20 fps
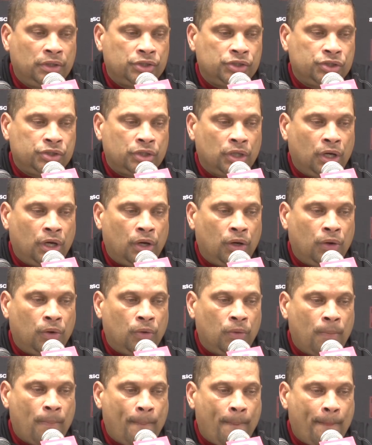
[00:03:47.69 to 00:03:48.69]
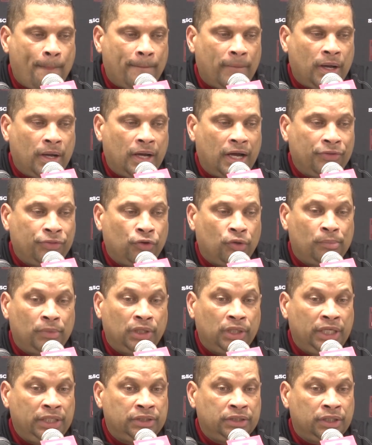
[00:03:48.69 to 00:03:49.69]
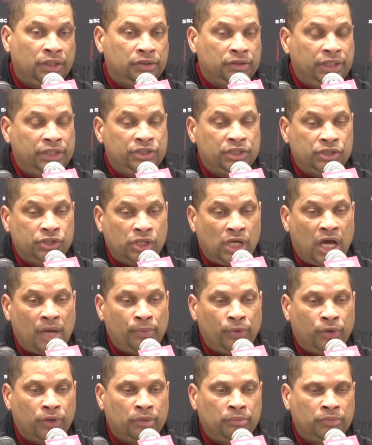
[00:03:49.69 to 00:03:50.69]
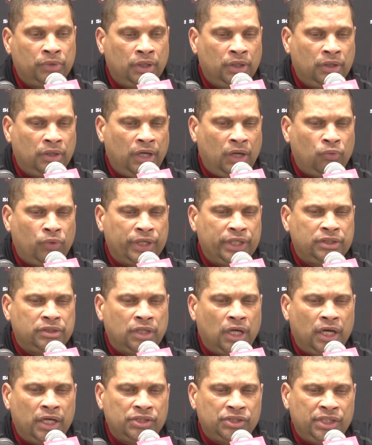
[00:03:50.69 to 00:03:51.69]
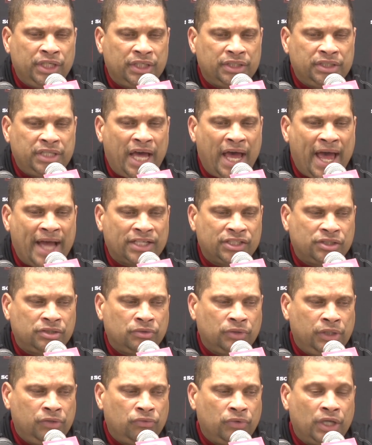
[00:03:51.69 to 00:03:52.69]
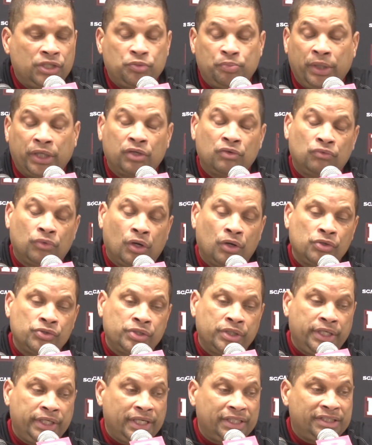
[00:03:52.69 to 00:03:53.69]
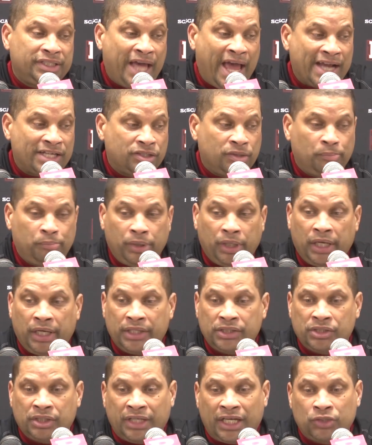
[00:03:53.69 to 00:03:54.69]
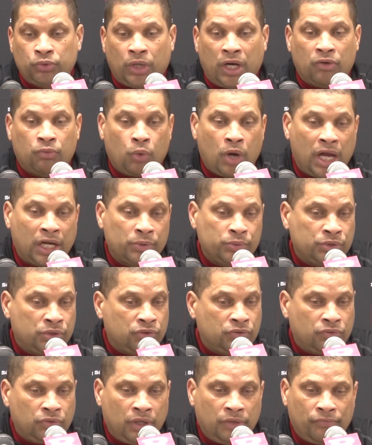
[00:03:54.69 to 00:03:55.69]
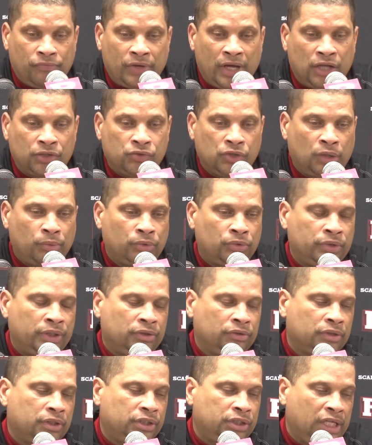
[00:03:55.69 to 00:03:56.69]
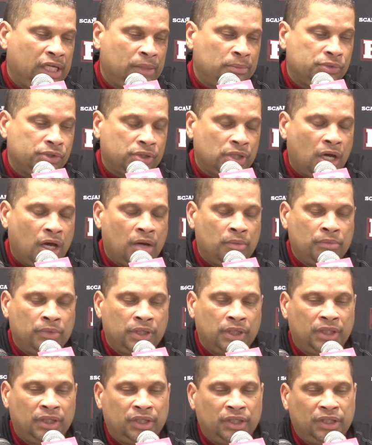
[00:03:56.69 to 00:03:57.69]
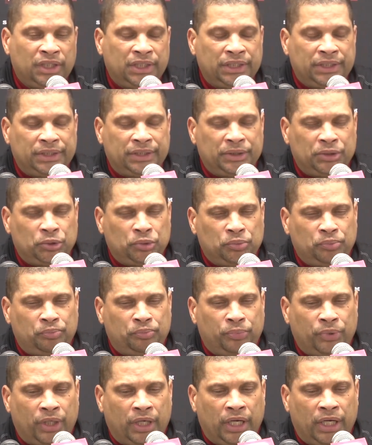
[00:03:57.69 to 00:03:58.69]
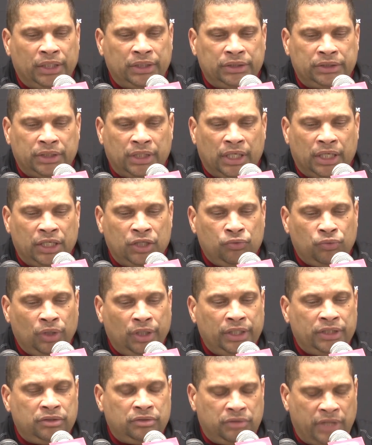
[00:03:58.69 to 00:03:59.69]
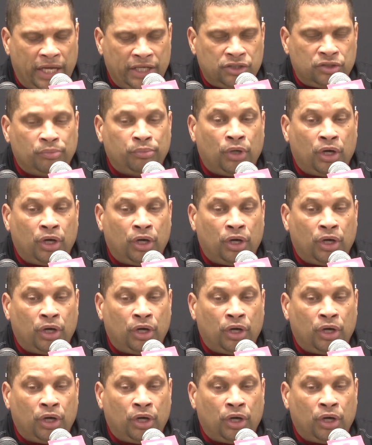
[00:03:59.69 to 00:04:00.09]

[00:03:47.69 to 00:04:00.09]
So I thought Malik did a decent job on him. And what he does, he attacks. He runs pick and rolls, and he attacks the bigs. And that's why Wally was in foul trouble and Kadeem some. But he really takes the